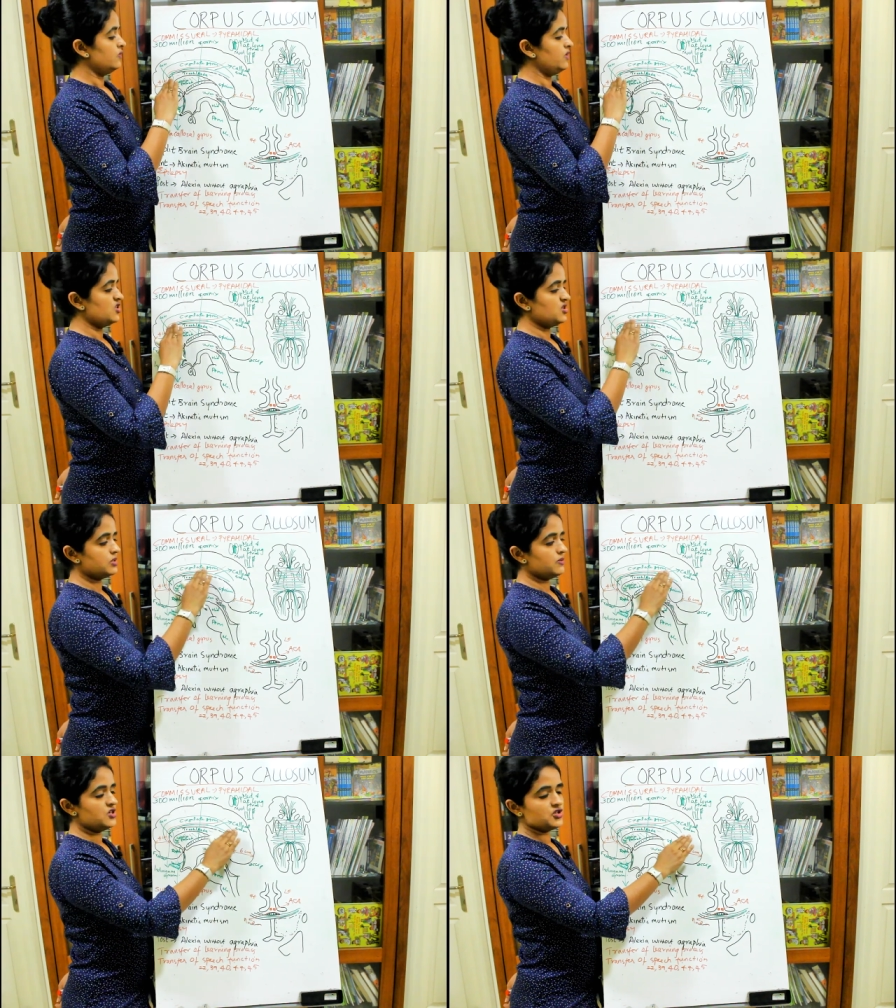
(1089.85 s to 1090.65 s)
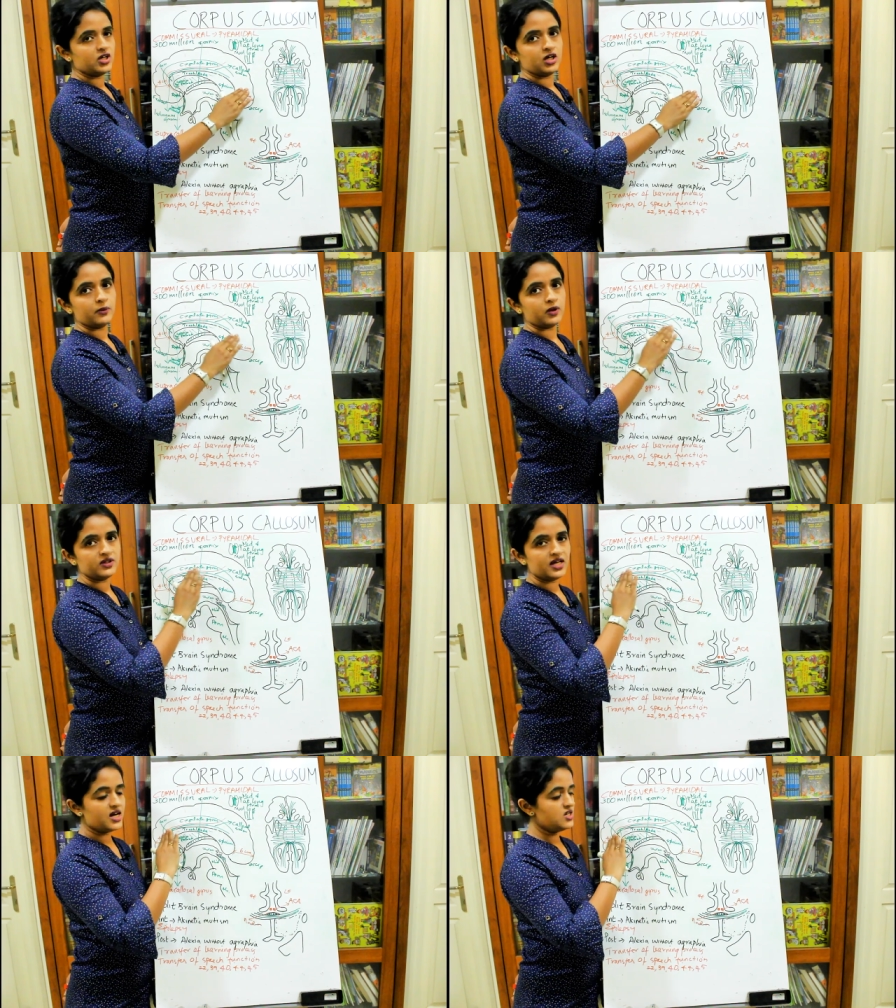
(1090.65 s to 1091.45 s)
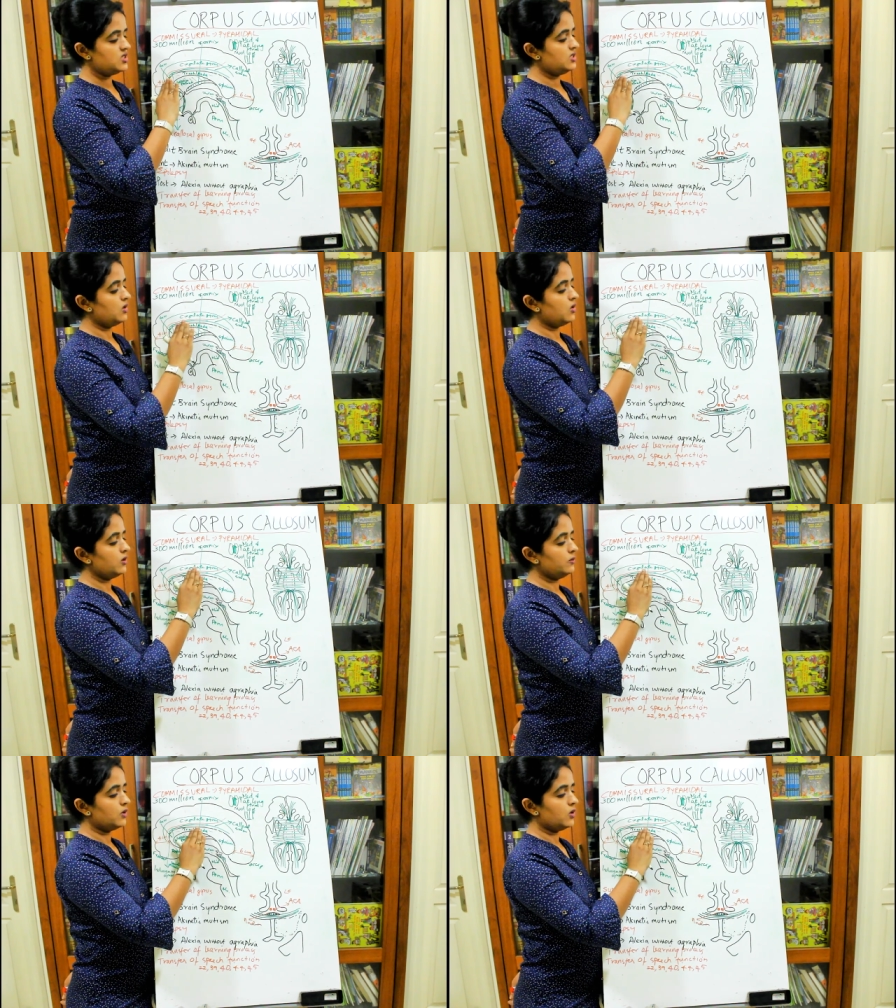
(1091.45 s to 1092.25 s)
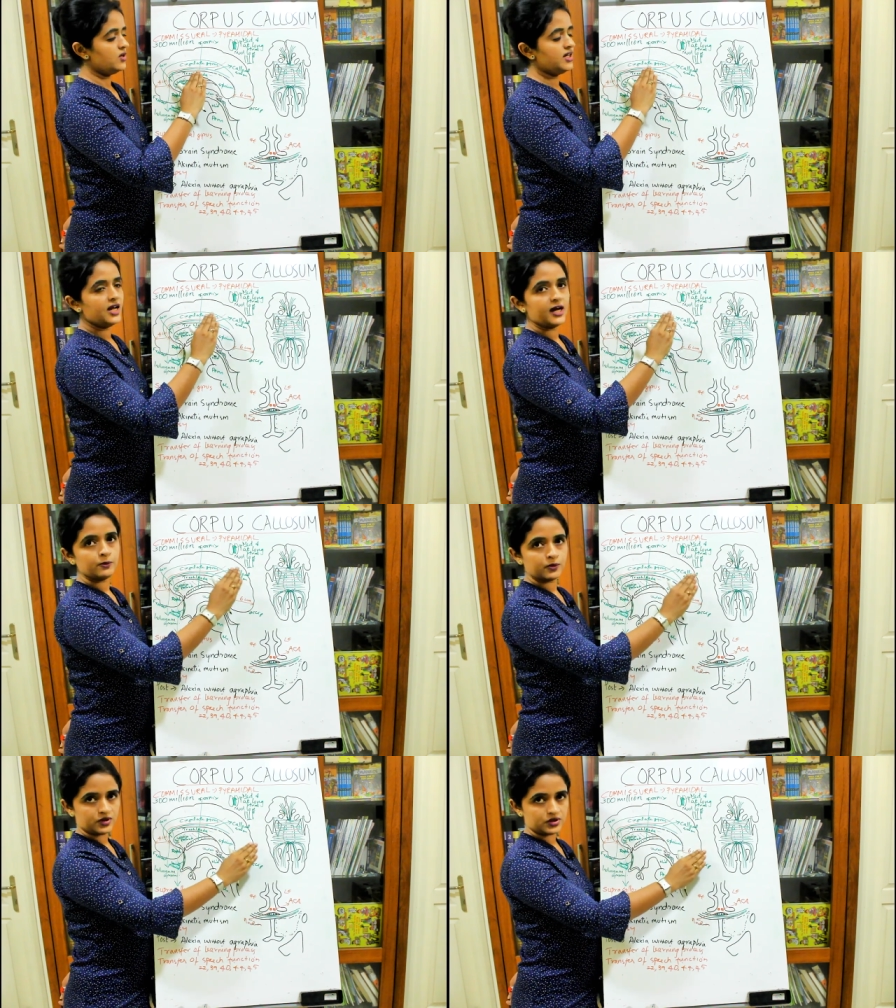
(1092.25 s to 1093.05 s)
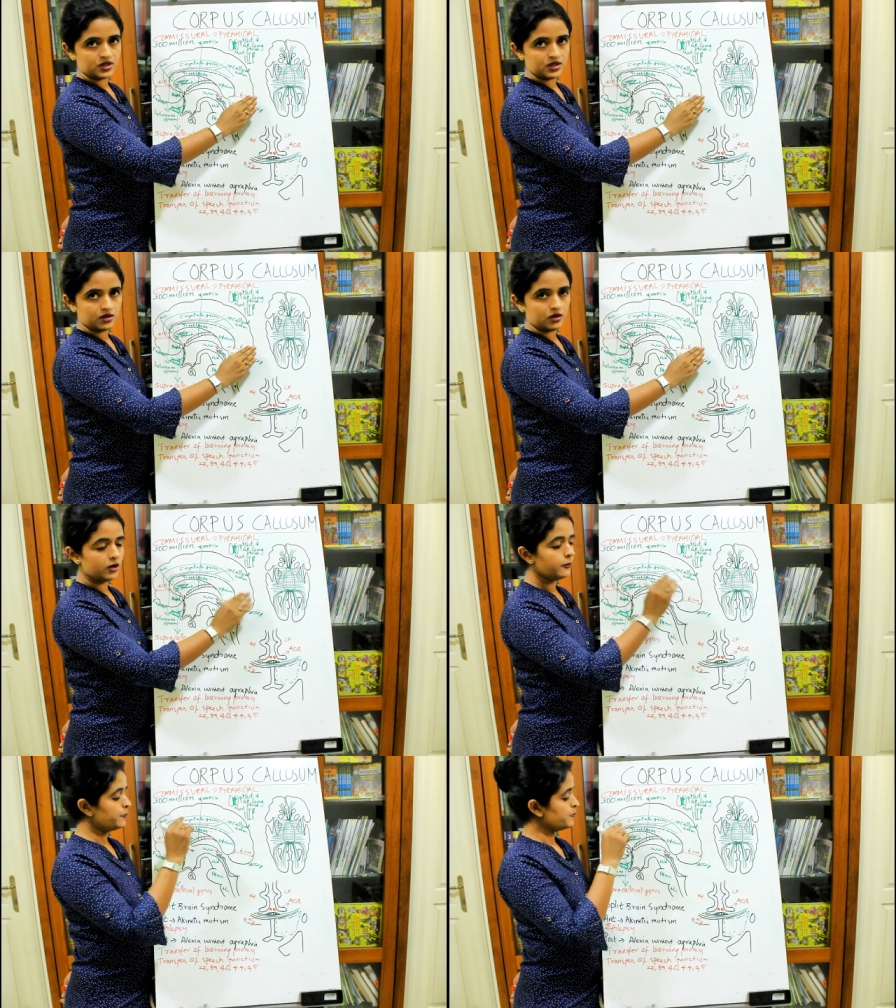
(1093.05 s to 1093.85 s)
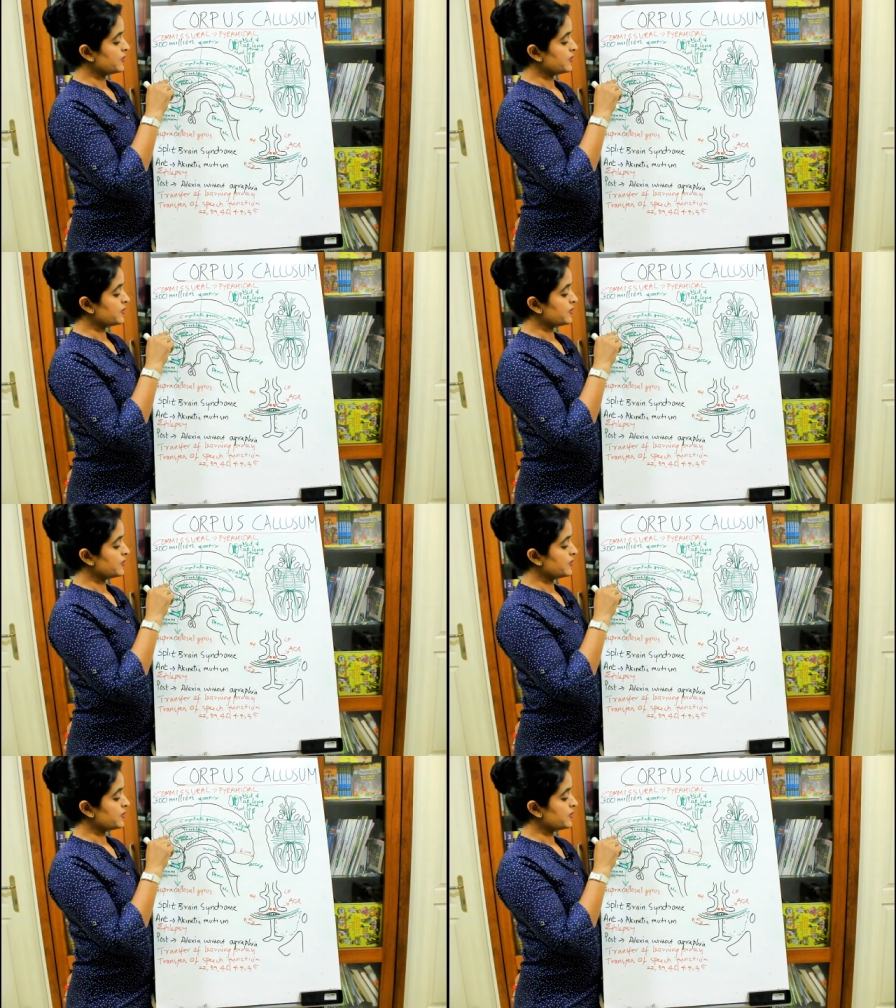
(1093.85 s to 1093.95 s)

We are just mentioning about the anterior horn, body and posterior horn.